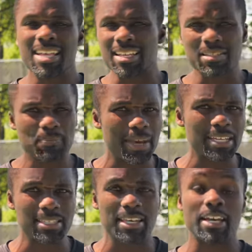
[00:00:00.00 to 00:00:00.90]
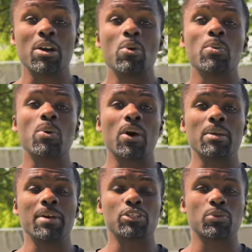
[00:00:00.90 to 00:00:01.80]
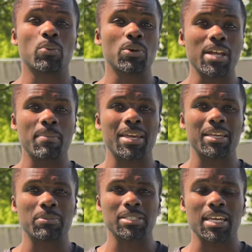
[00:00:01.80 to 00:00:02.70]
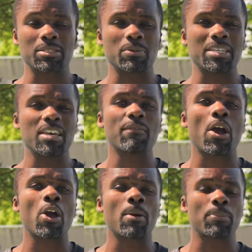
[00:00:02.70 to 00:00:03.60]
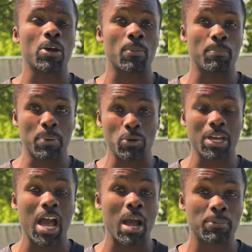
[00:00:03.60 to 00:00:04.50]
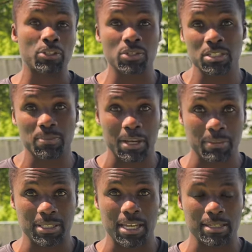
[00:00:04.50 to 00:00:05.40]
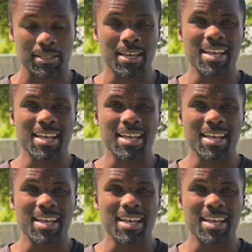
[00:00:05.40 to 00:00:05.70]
That's the base thing. We want to make sure we're not making mistakes, and we give our opponent opportunities to make mistakes.